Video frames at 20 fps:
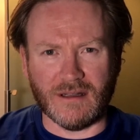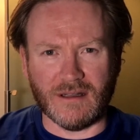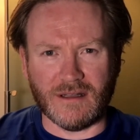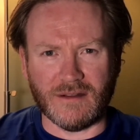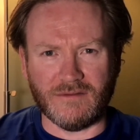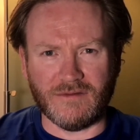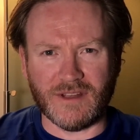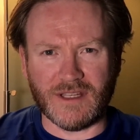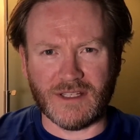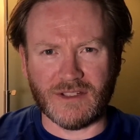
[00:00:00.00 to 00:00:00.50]

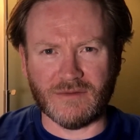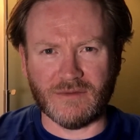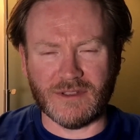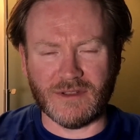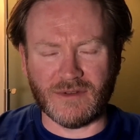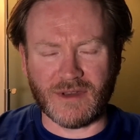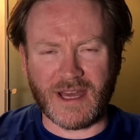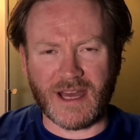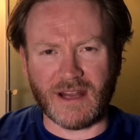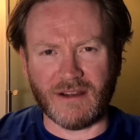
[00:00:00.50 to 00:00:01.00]
the
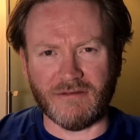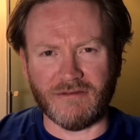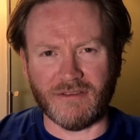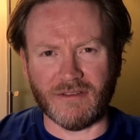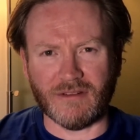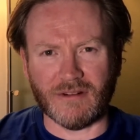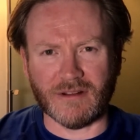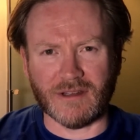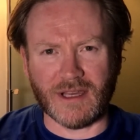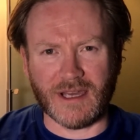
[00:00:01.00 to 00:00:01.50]
VW
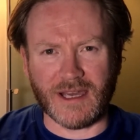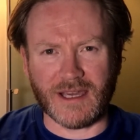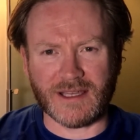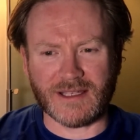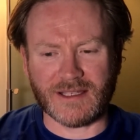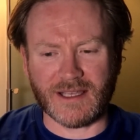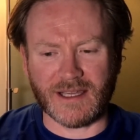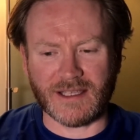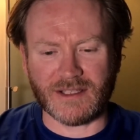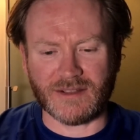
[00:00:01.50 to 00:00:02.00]
California
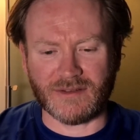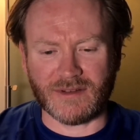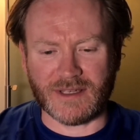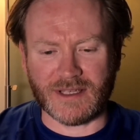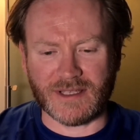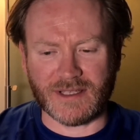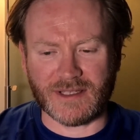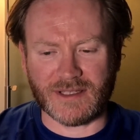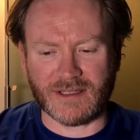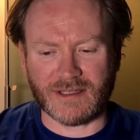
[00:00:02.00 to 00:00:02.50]

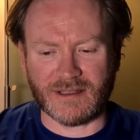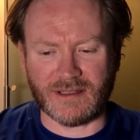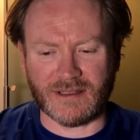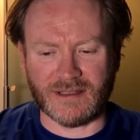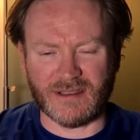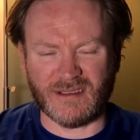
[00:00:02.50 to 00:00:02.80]
accessories